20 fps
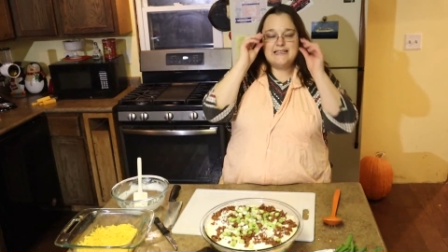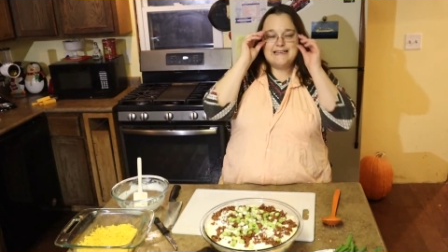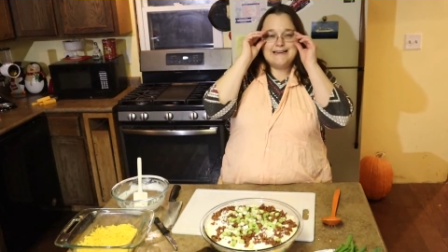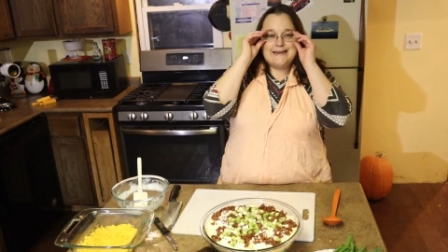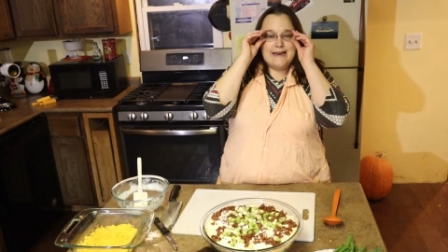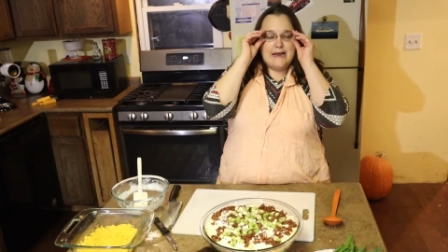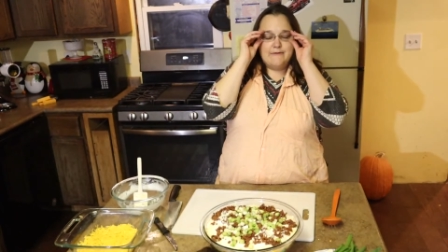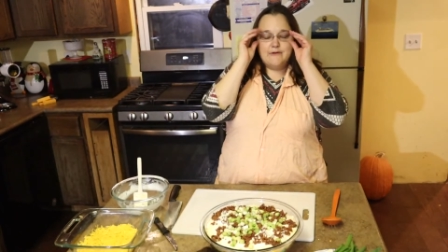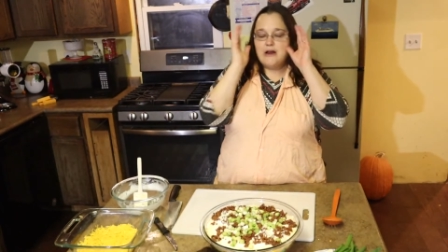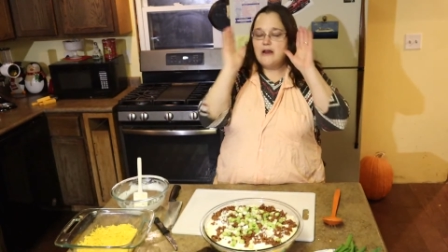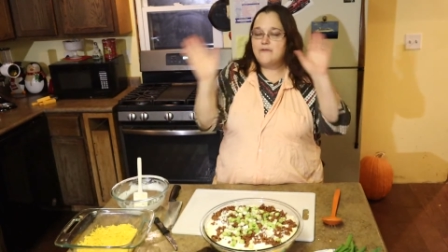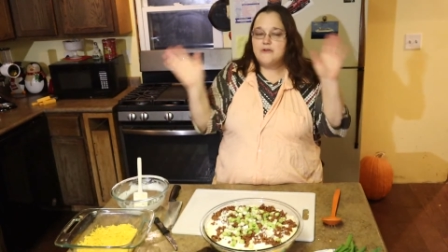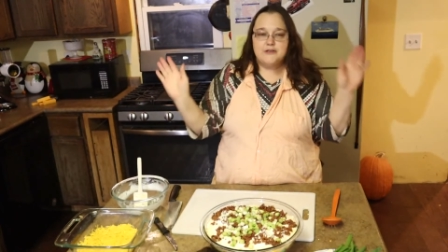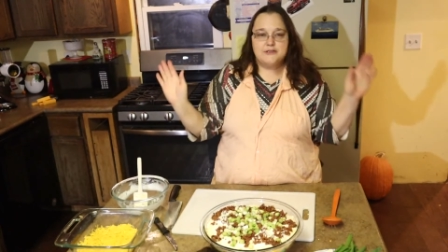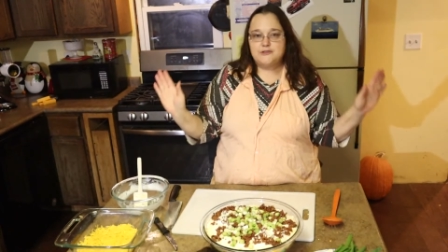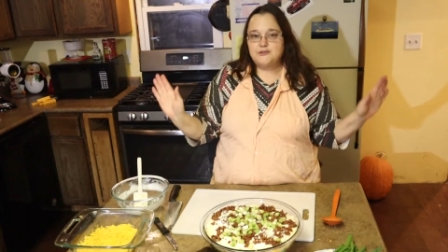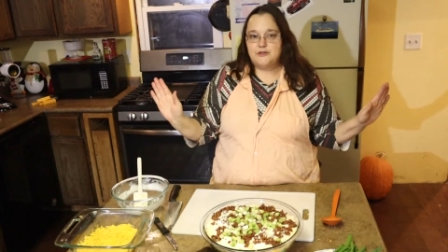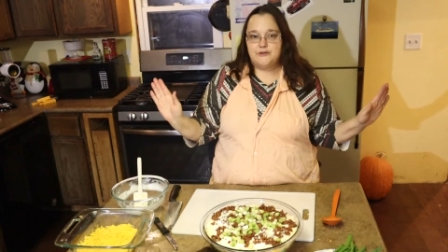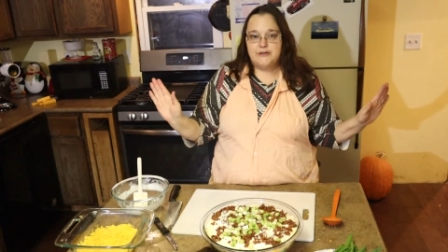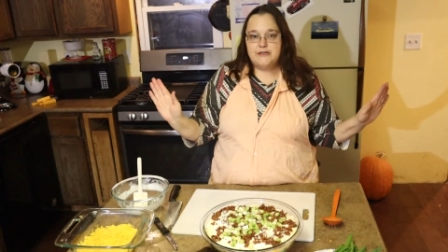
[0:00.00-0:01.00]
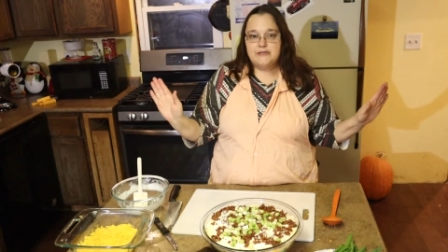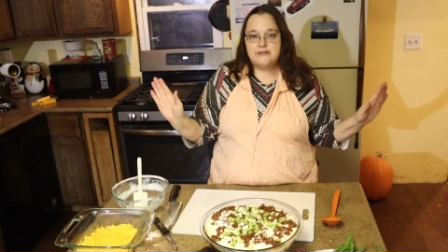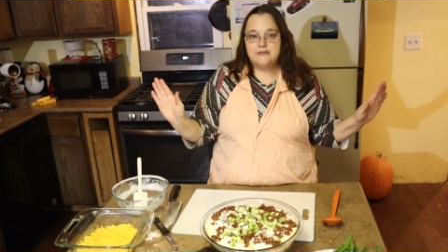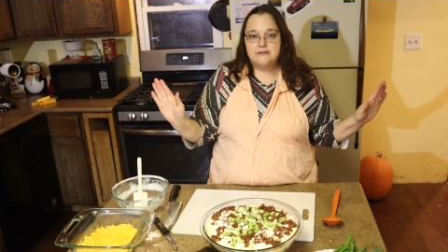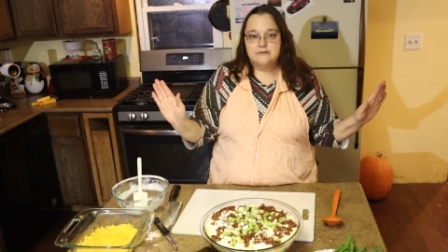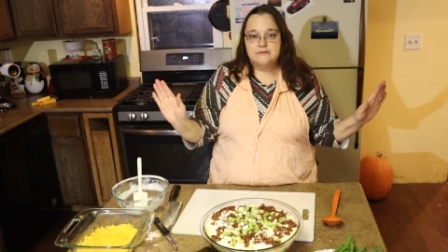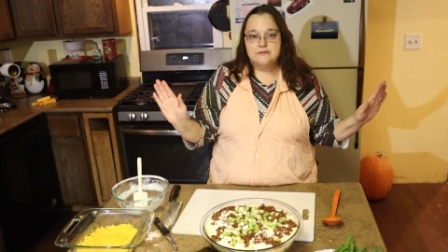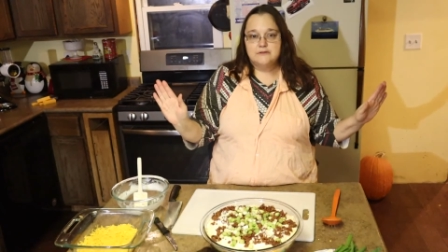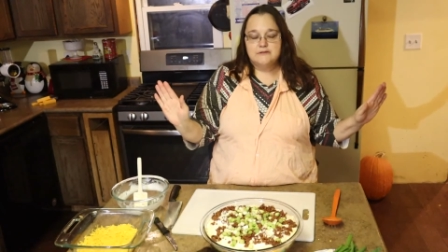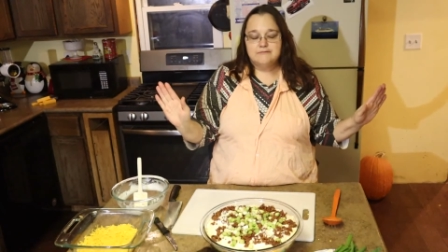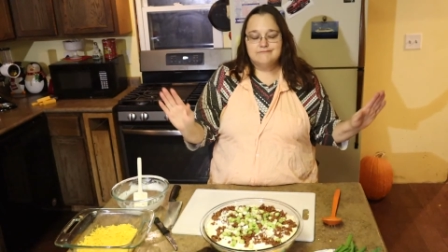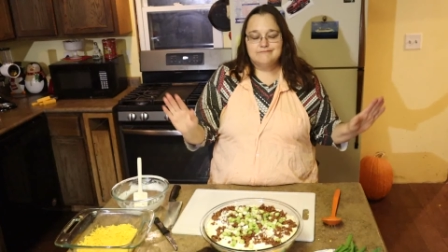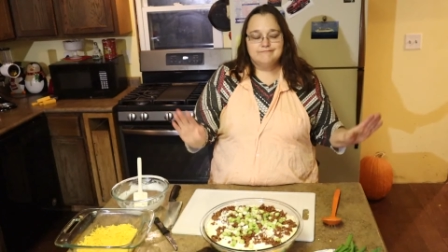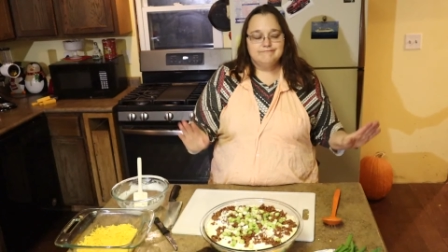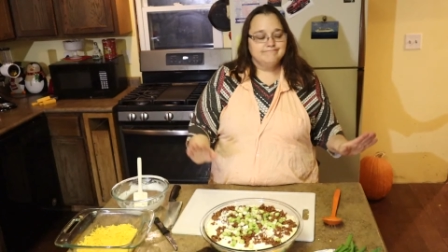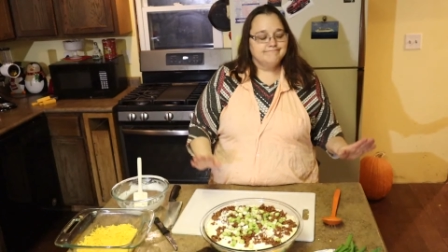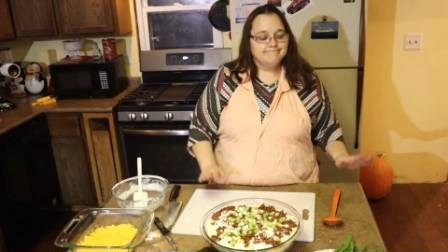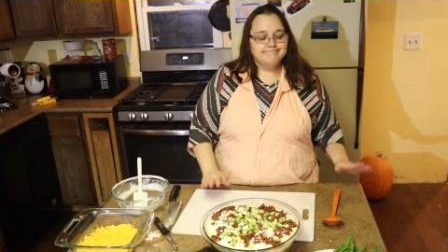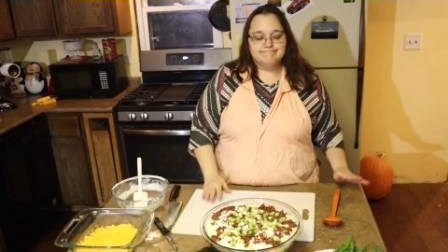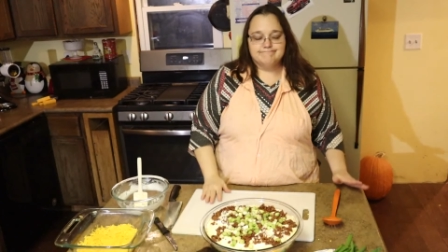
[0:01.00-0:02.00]
Never ever stir it.
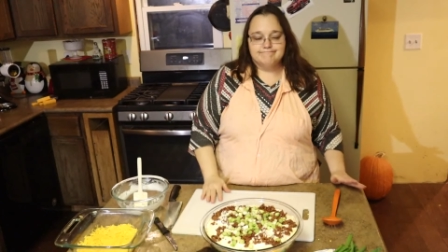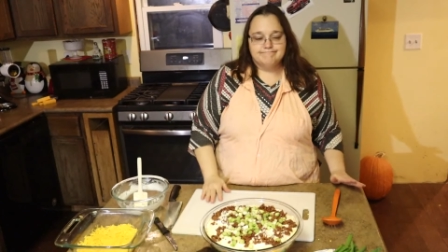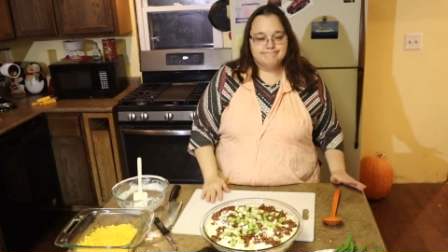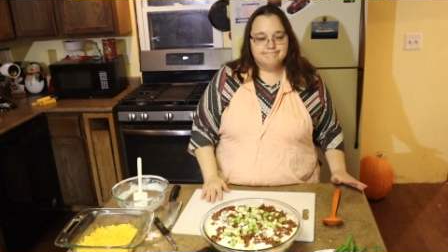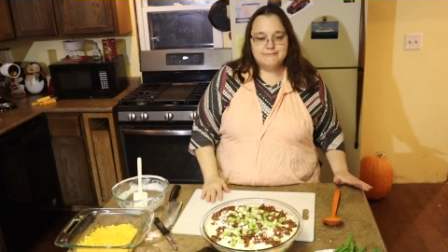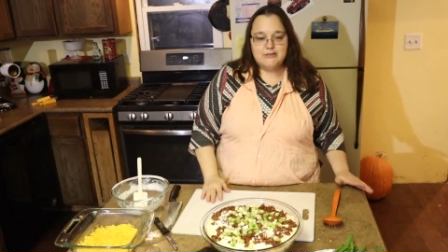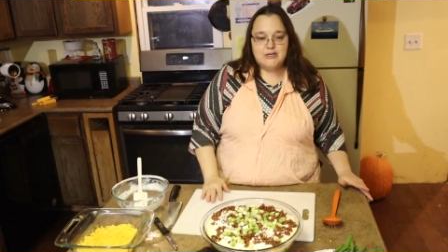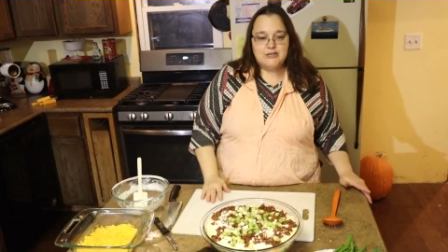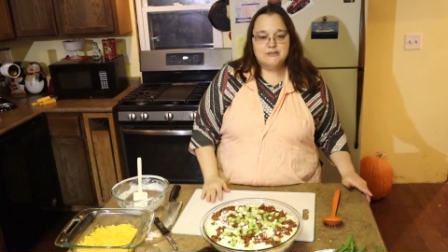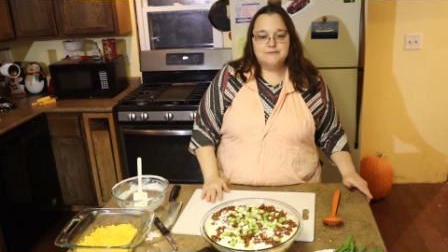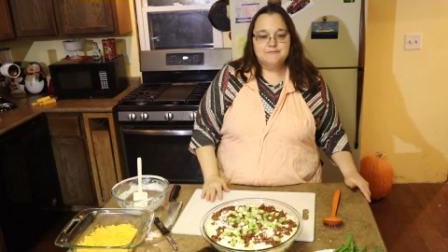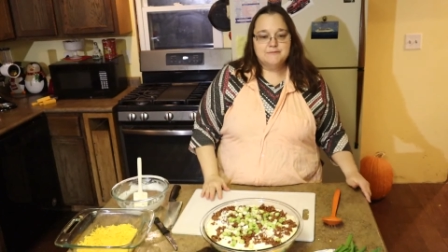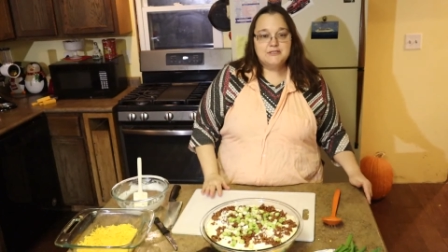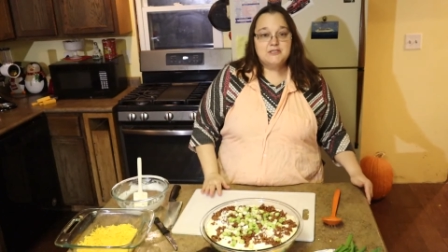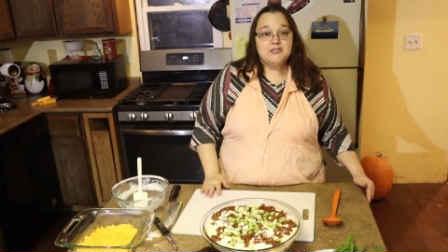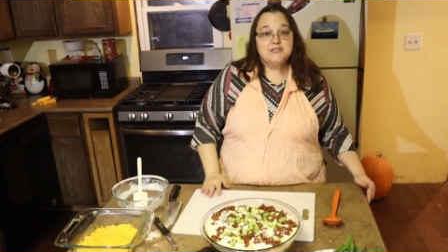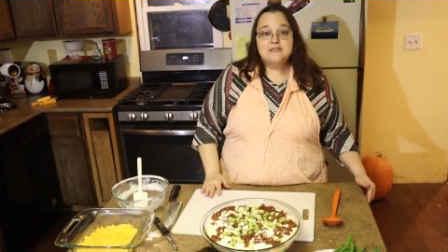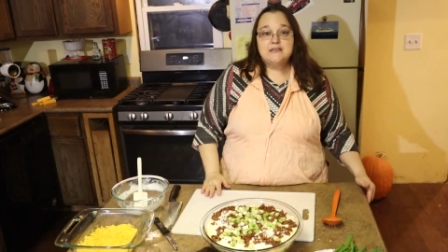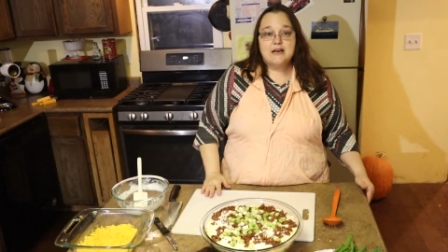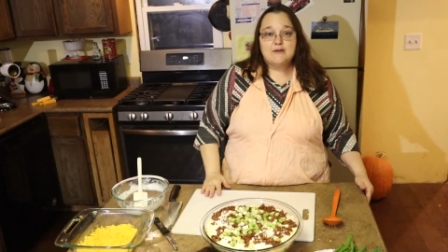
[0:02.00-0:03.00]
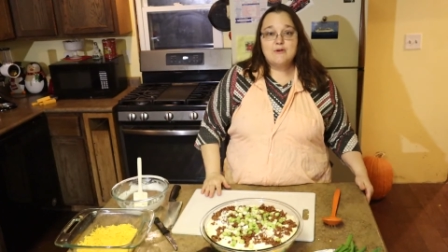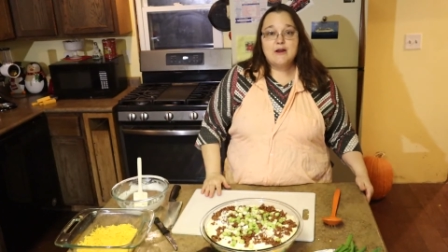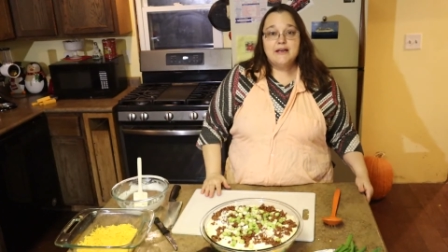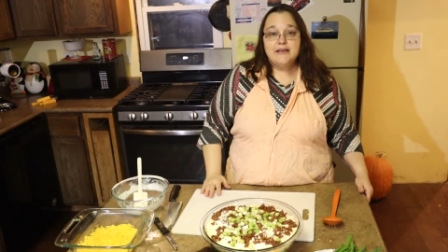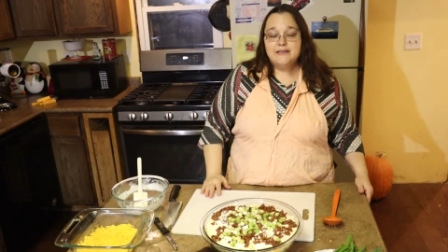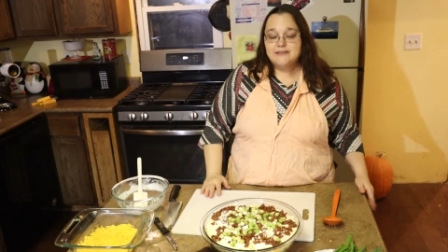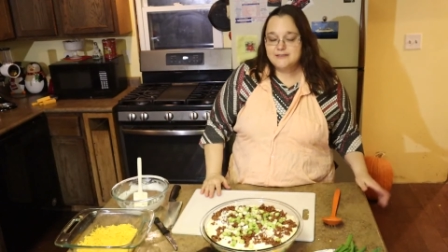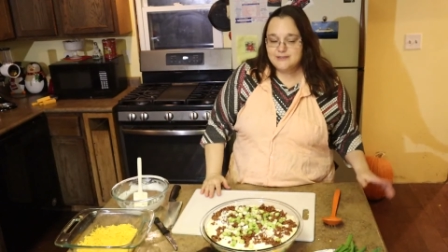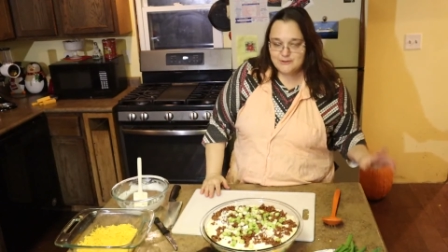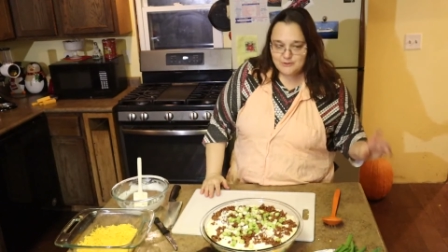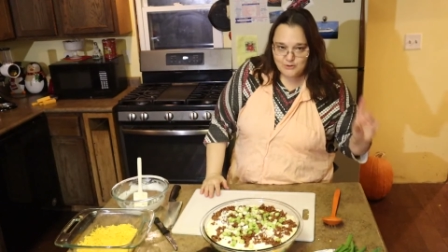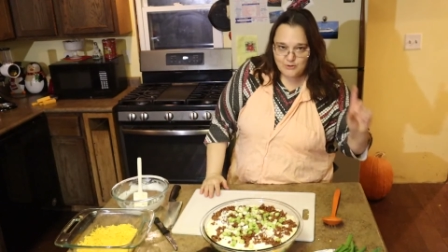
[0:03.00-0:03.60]
No, it's just not right.